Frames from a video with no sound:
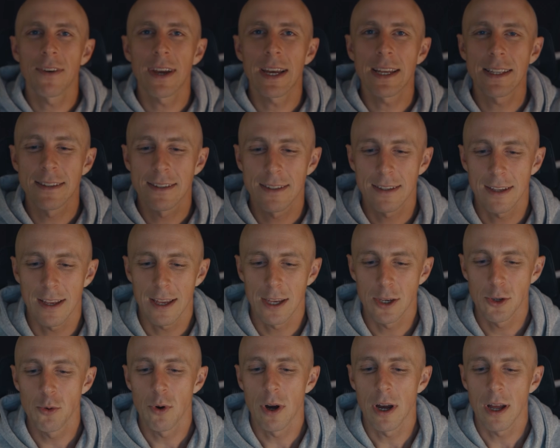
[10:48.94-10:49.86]
that
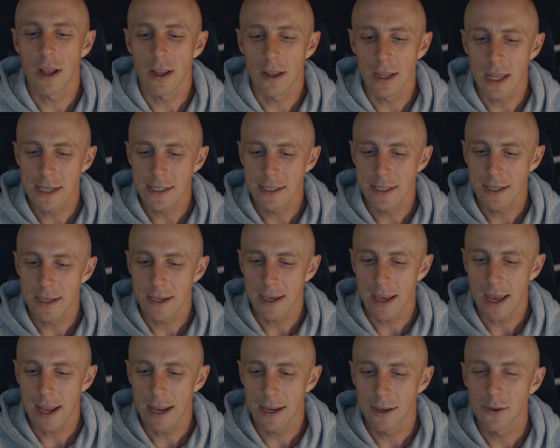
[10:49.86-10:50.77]
you are lazy
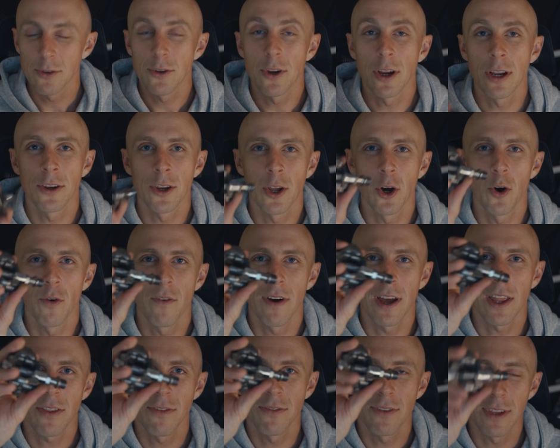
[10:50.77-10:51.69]
and you don't know
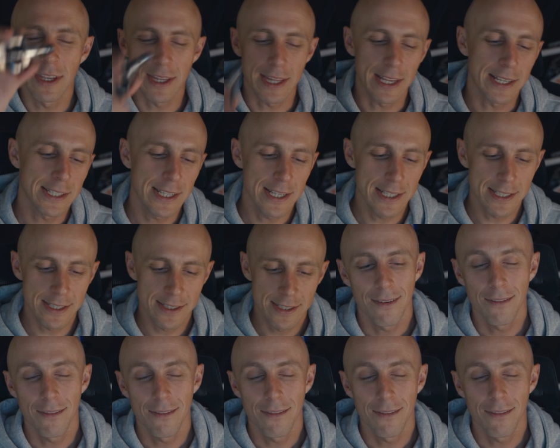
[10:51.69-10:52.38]
that it exists,